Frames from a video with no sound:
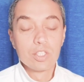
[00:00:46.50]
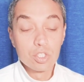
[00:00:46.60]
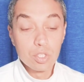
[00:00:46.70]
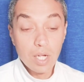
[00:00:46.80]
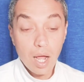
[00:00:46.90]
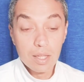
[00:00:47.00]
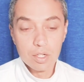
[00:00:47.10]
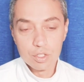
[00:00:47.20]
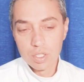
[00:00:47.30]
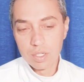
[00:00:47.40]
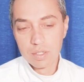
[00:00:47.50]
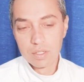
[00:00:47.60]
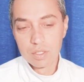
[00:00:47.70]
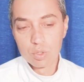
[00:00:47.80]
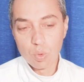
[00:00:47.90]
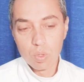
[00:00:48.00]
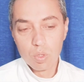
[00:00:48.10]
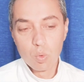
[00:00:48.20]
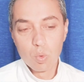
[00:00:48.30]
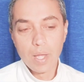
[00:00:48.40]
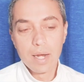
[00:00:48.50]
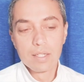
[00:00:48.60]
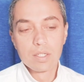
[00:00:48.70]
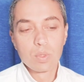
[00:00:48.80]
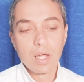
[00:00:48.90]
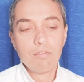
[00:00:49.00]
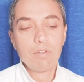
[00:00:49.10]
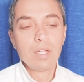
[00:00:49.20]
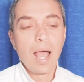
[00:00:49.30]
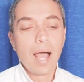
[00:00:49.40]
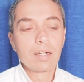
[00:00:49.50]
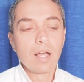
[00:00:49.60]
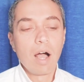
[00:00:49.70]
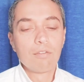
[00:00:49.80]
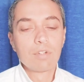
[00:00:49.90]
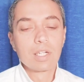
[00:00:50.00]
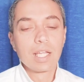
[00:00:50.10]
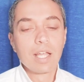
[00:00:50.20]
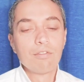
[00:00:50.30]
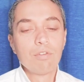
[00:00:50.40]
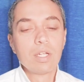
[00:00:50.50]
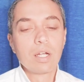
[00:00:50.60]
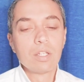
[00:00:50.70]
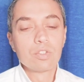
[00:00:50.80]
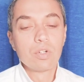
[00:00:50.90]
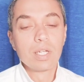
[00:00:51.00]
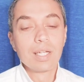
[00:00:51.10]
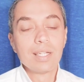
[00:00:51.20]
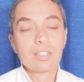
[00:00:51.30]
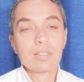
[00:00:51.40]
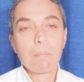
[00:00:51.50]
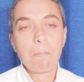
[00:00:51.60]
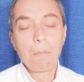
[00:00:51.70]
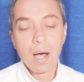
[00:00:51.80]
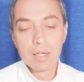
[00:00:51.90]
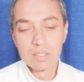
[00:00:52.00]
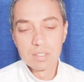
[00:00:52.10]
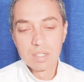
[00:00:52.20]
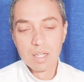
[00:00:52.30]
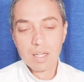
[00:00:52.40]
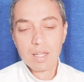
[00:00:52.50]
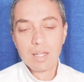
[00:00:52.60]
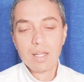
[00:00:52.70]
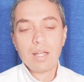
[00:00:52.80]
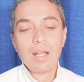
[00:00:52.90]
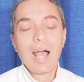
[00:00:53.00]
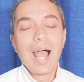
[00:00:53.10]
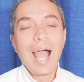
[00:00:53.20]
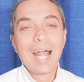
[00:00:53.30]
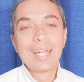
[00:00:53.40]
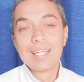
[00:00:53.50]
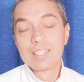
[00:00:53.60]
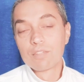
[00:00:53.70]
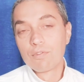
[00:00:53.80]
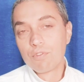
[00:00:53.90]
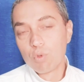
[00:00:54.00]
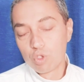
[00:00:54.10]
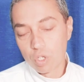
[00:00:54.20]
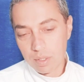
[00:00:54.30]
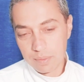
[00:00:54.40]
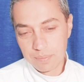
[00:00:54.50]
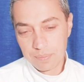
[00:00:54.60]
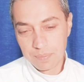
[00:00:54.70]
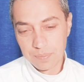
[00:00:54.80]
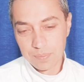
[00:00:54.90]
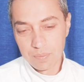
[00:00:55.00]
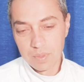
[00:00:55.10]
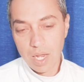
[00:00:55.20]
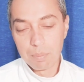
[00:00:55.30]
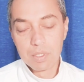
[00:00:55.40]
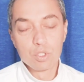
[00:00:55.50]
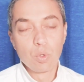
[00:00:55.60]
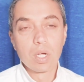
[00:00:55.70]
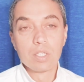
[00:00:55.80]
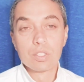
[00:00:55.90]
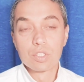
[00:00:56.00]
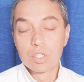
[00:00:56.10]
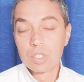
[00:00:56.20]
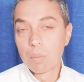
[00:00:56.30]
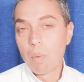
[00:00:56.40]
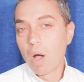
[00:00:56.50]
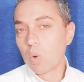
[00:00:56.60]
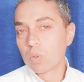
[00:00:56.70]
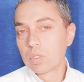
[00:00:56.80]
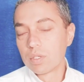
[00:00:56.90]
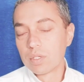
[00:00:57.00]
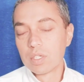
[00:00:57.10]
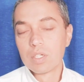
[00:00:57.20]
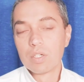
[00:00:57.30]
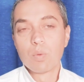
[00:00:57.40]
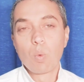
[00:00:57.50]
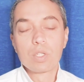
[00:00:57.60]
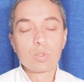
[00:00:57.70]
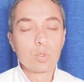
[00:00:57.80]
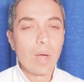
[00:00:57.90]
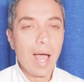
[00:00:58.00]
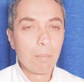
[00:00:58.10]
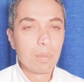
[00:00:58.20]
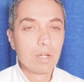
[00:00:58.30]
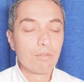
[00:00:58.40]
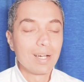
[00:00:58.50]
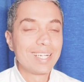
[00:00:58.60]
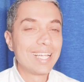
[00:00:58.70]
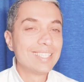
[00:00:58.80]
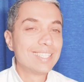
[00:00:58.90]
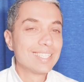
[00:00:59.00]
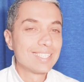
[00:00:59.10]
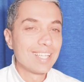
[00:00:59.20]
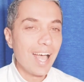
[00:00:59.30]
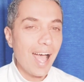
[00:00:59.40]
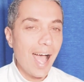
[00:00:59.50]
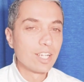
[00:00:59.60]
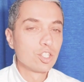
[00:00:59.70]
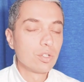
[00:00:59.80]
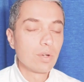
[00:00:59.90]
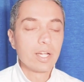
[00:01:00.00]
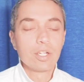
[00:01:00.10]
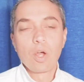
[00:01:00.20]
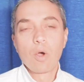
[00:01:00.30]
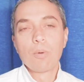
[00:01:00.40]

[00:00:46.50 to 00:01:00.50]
Trikaldarshi soul who carries out every act after carefully considering its past and its future. That means you're concerned about what is going to happen if I take this action right now.